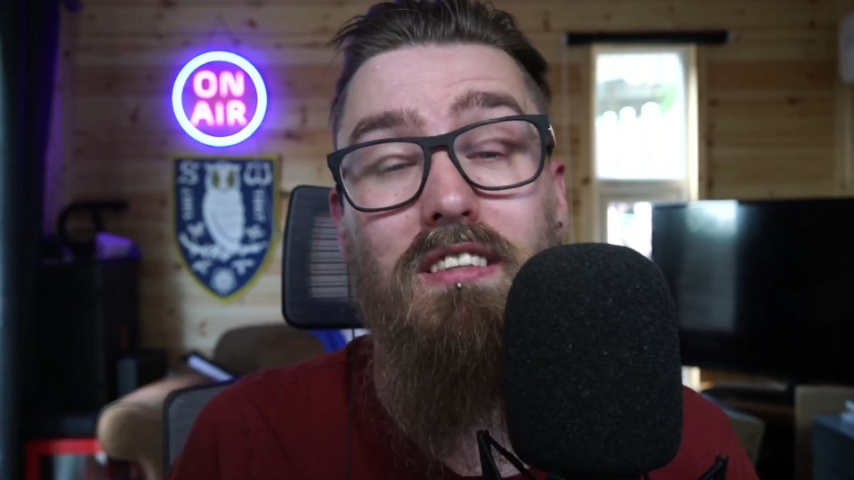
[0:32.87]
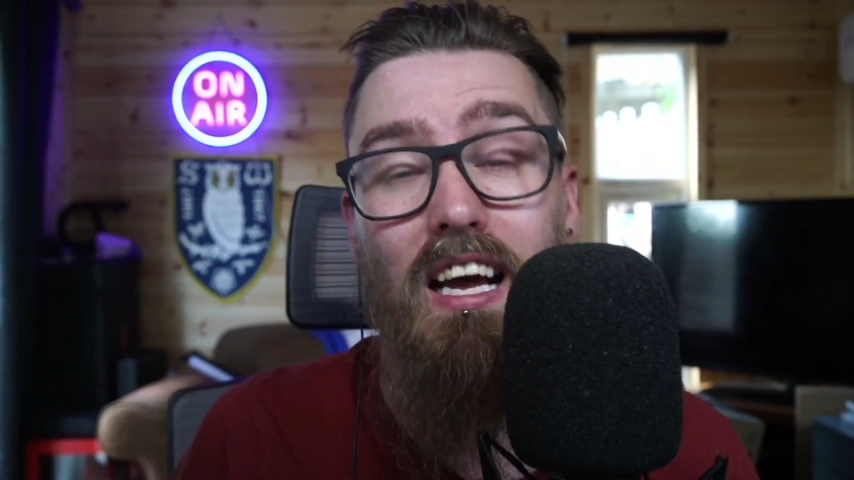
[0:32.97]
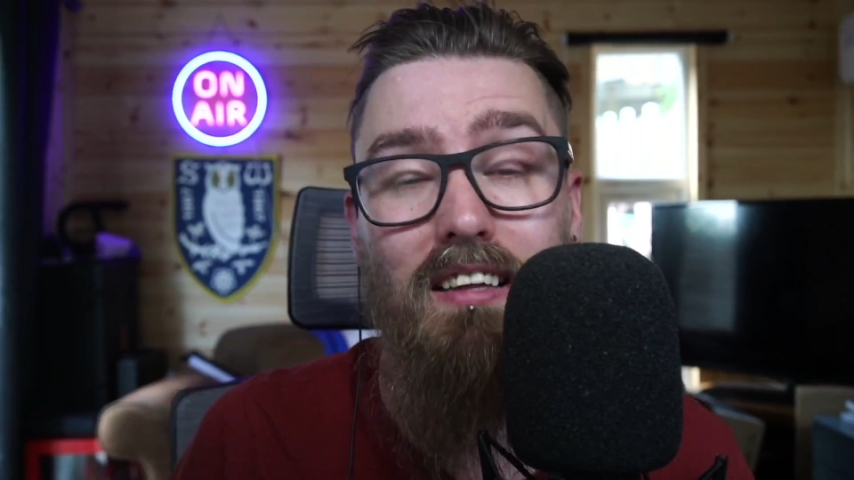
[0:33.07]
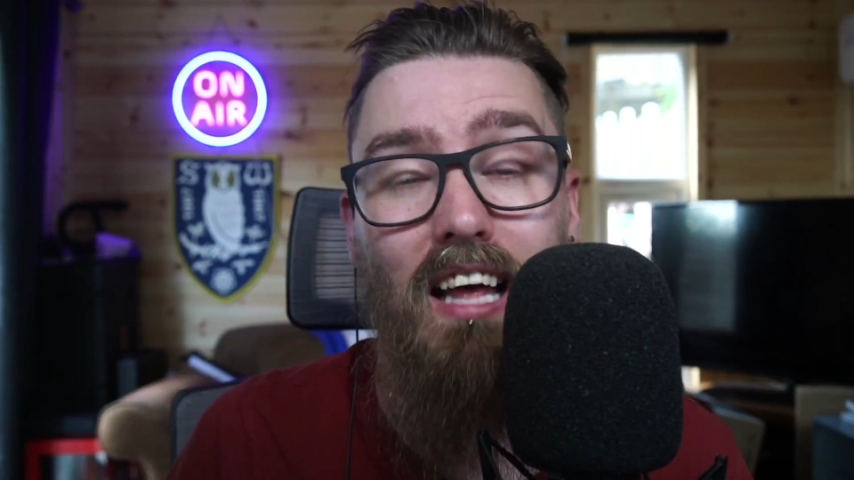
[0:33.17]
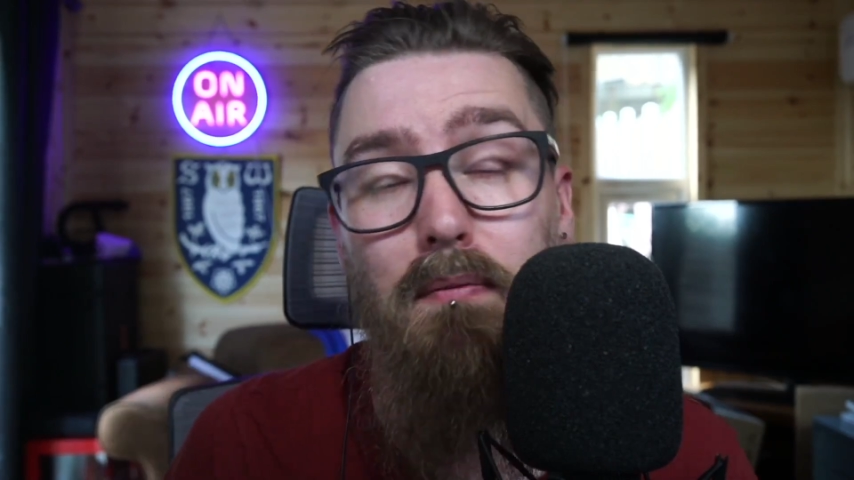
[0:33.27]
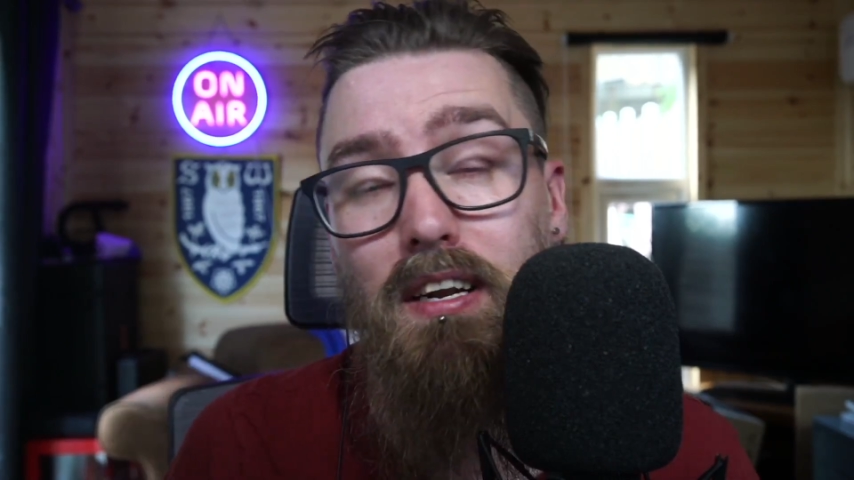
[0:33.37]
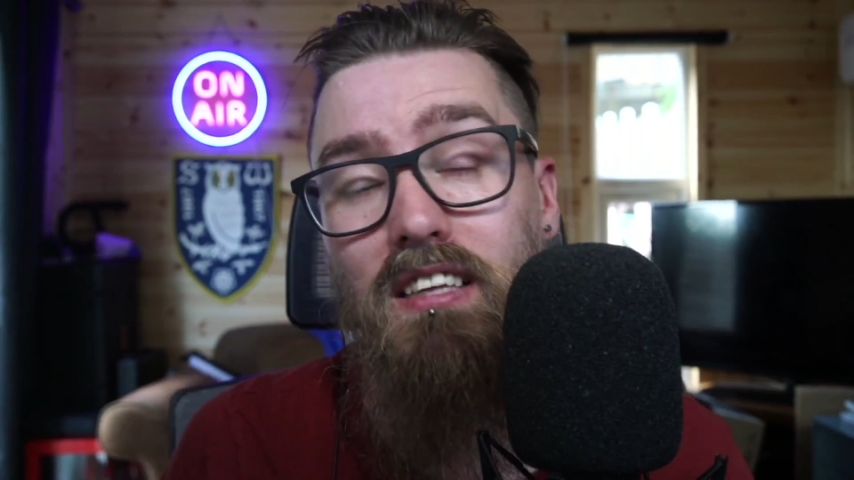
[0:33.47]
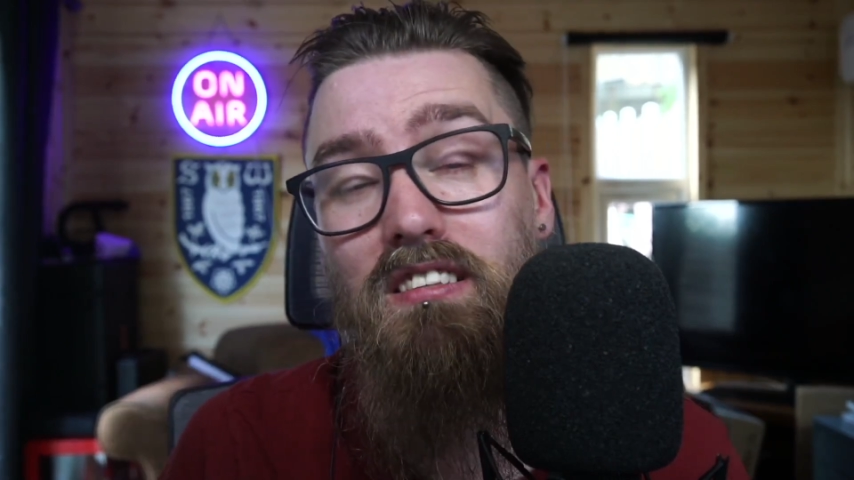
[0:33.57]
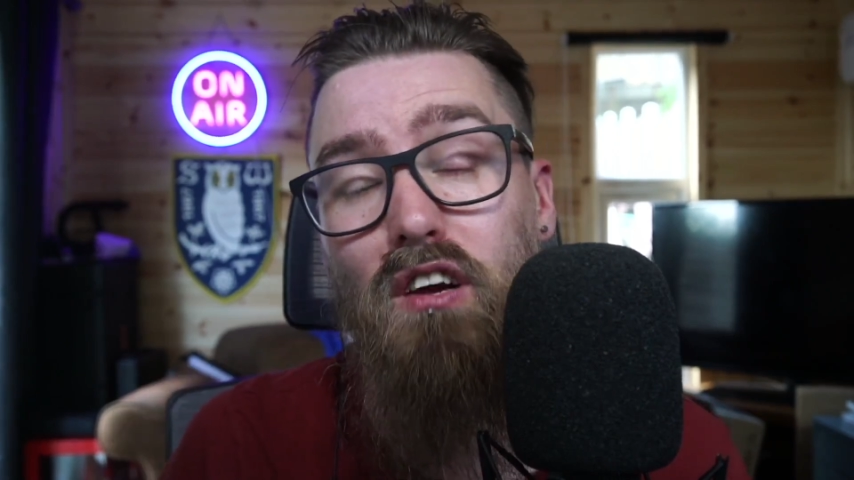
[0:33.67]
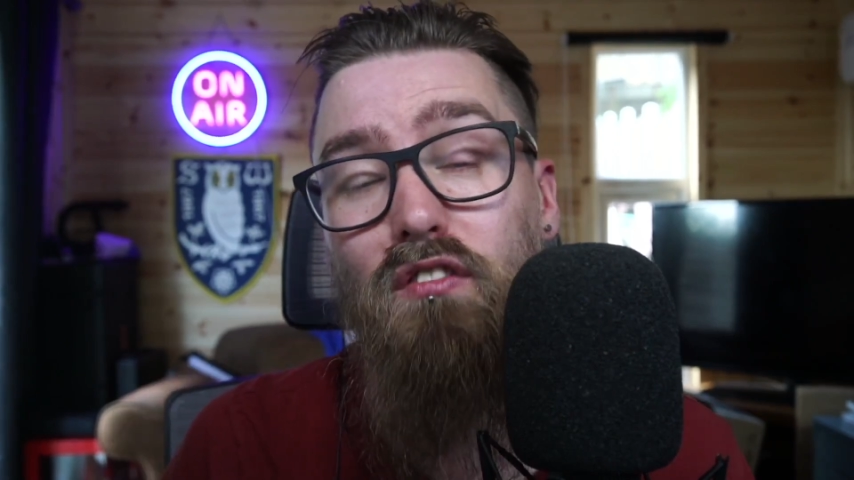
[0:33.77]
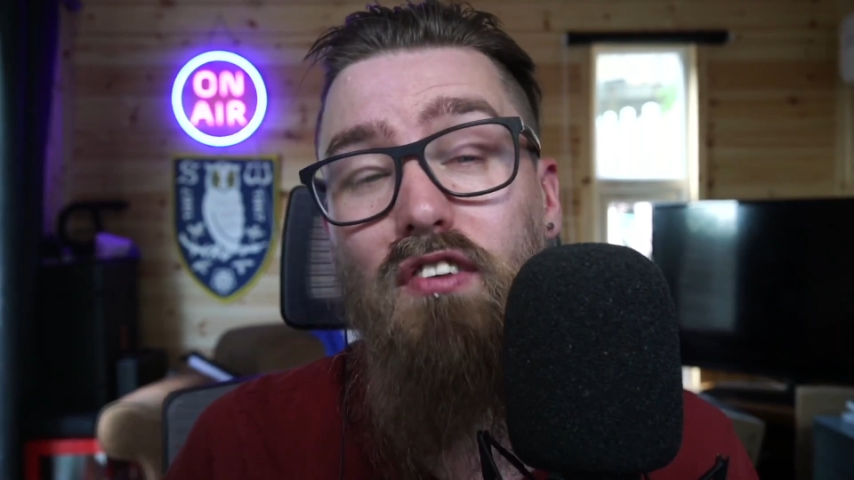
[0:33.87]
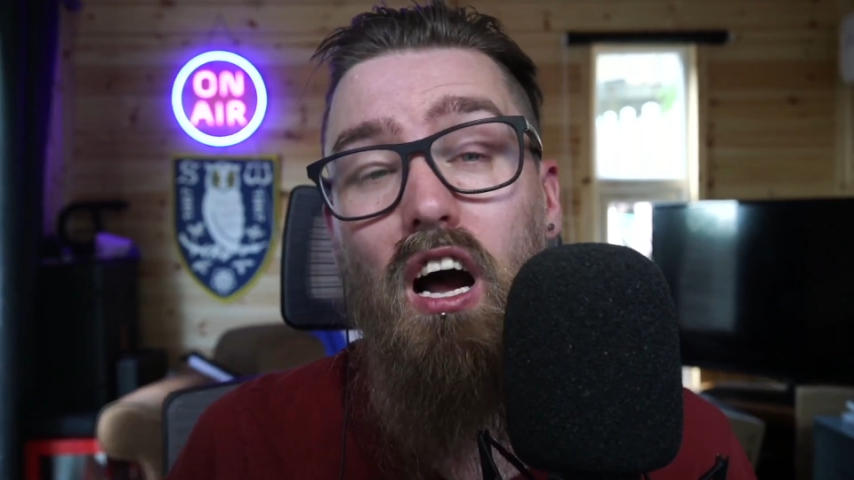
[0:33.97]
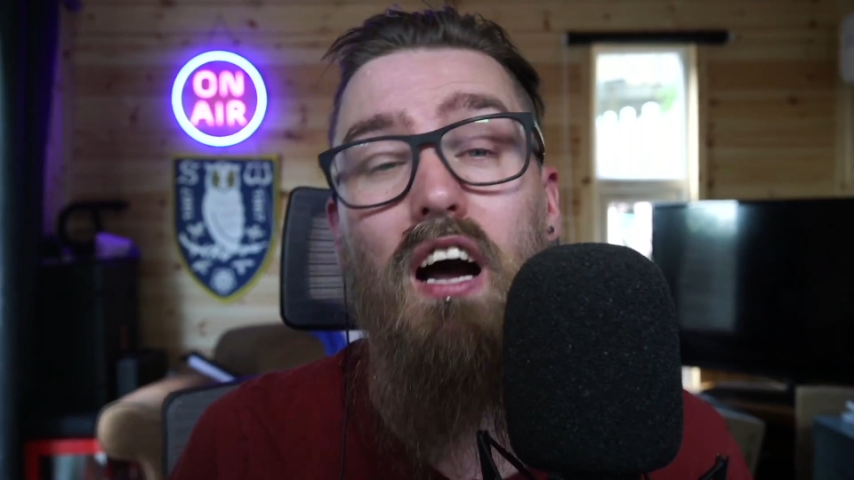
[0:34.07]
that has happening so far.